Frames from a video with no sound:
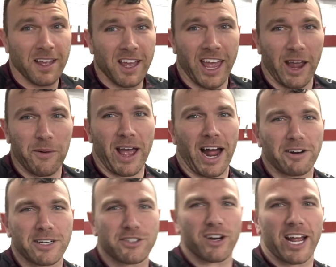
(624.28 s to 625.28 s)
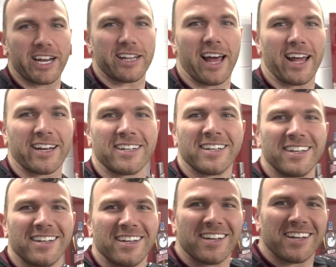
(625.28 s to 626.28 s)
Here we are at training then.
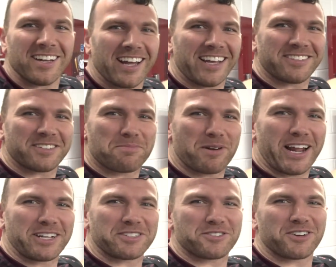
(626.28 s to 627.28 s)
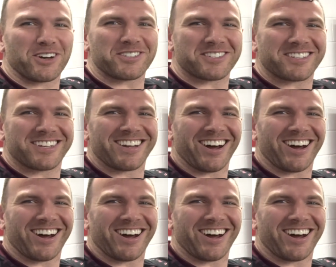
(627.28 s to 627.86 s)
Here's the brains trust. Tom's